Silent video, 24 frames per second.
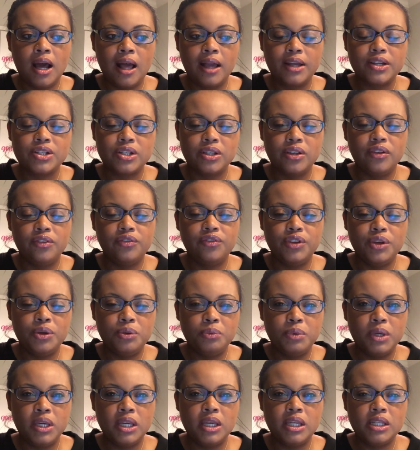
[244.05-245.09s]
actually a few
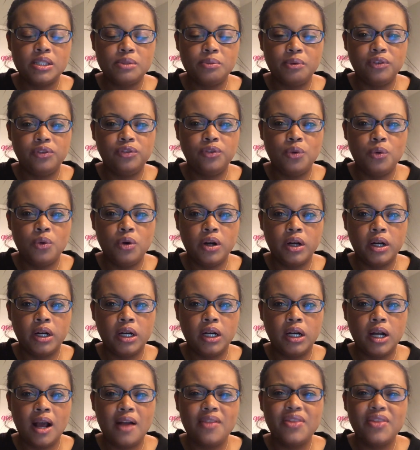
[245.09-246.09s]
weeks before.